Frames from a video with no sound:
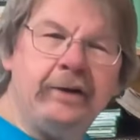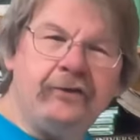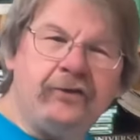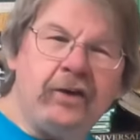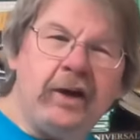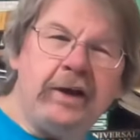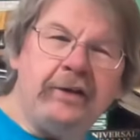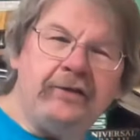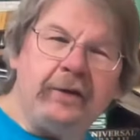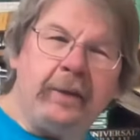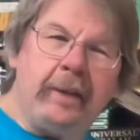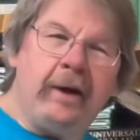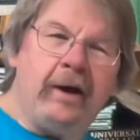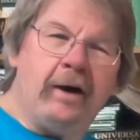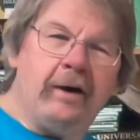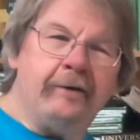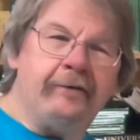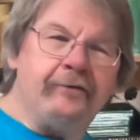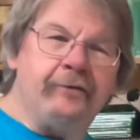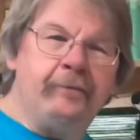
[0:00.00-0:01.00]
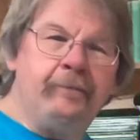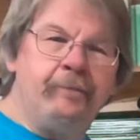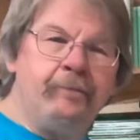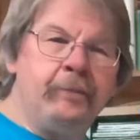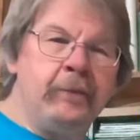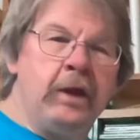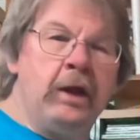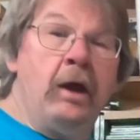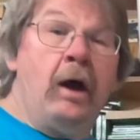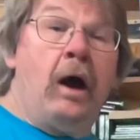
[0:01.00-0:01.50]
and chase it off.
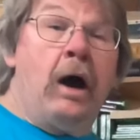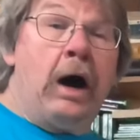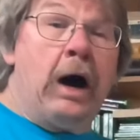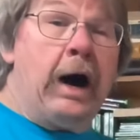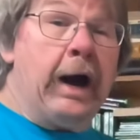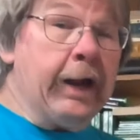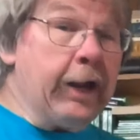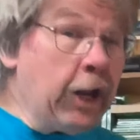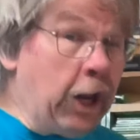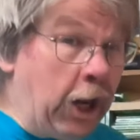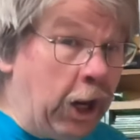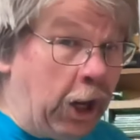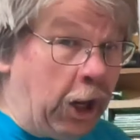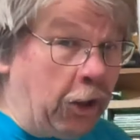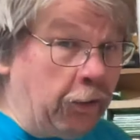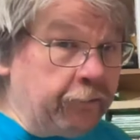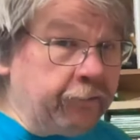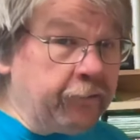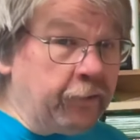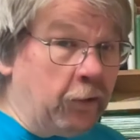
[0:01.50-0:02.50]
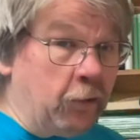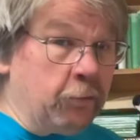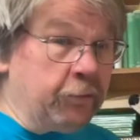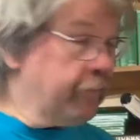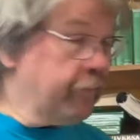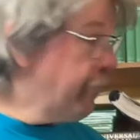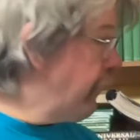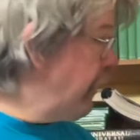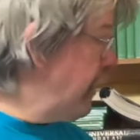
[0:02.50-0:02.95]
I also was